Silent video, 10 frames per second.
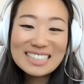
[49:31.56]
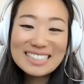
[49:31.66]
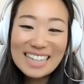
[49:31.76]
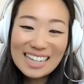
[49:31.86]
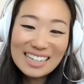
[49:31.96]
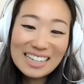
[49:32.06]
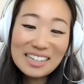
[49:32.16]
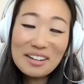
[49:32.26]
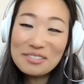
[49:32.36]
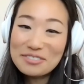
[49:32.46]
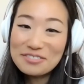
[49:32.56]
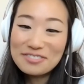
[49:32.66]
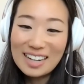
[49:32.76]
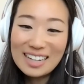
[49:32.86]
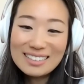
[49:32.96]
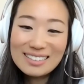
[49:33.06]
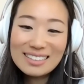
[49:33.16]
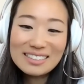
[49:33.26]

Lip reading: exciting, fun,